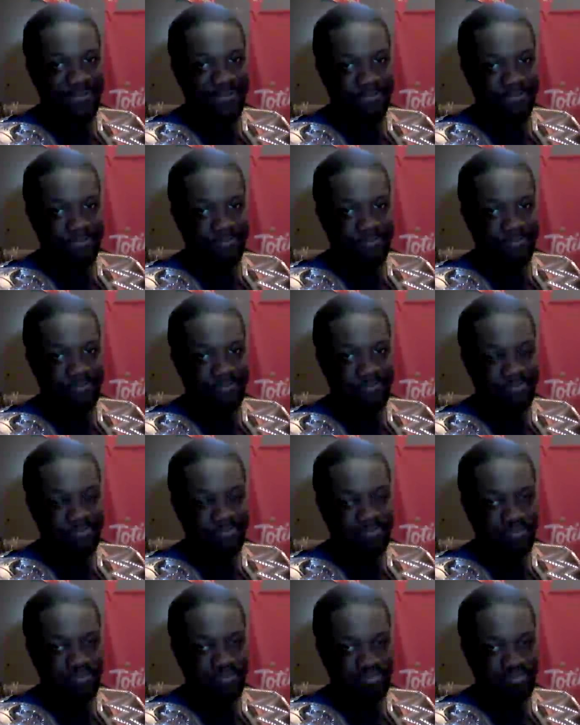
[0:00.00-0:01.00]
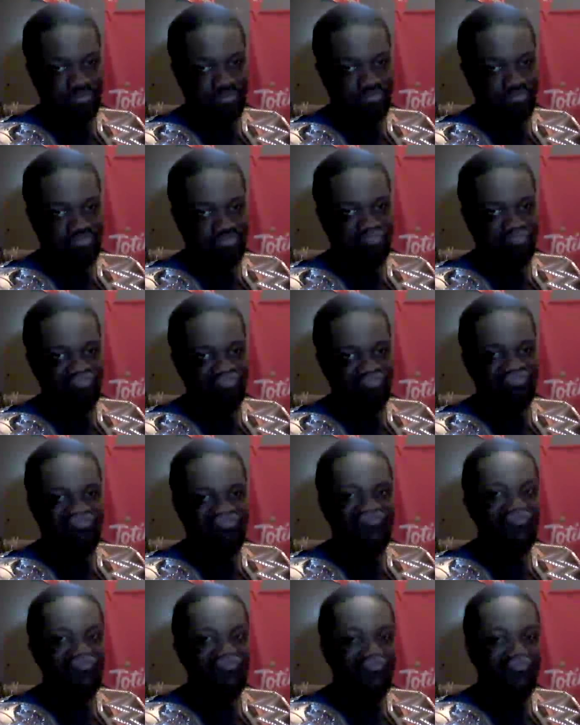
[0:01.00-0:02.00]

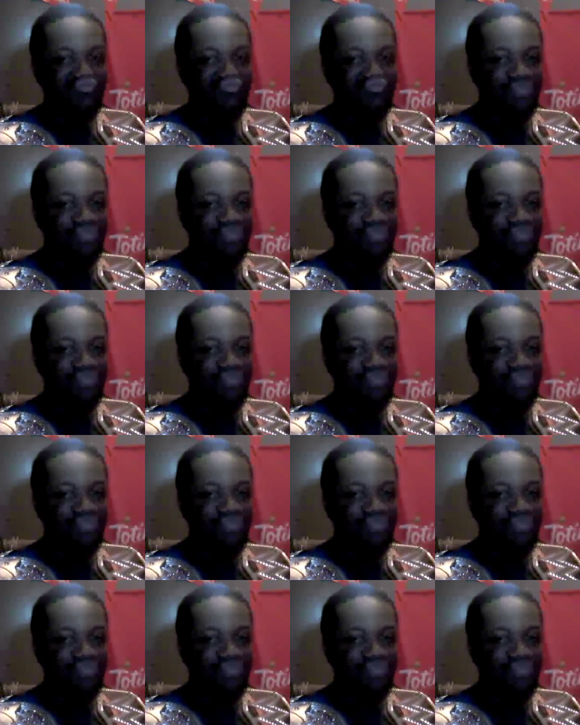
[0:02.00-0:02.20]
(no one is talking)